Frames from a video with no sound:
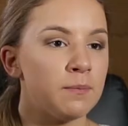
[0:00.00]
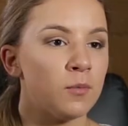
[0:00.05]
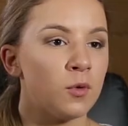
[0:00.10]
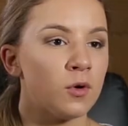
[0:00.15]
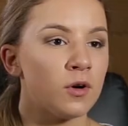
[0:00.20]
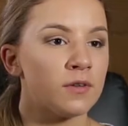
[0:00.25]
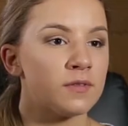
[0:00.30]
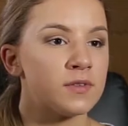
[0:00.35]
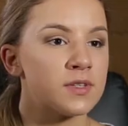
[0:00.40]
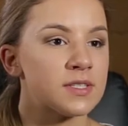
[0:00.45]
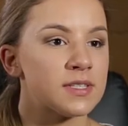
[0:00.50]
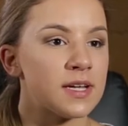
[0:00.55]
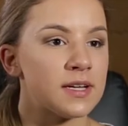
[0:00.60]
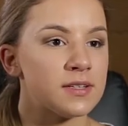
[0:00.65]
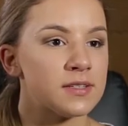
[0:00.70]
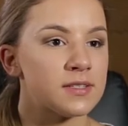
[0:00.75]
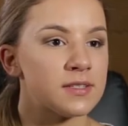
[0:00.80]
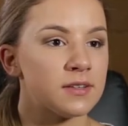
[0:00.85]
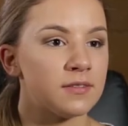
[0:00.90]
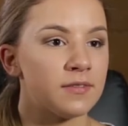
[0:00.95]
more of a
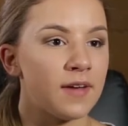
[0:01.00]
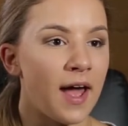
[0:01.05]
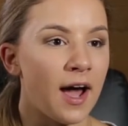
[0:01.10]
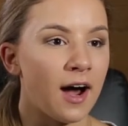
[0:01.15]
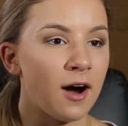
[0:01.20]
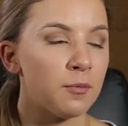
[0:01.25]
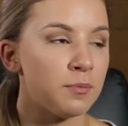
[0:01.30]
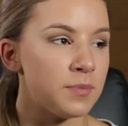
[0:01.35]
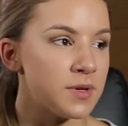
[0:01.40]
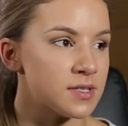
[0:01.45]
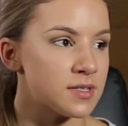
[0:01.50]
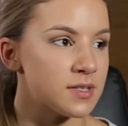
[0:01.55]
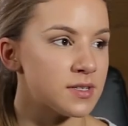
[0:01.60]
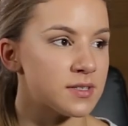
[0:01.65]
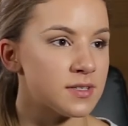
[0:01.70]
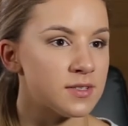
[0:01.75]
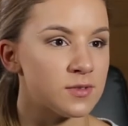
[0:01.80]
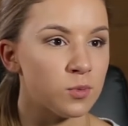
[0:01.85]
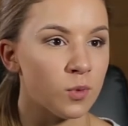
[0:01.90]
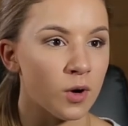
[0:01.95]
sense of how
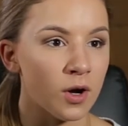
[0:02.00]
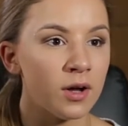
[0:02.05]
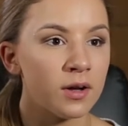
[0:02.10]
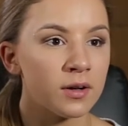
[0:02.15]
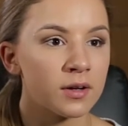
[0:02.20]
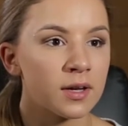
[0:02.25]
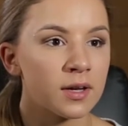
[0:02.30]
businesses work.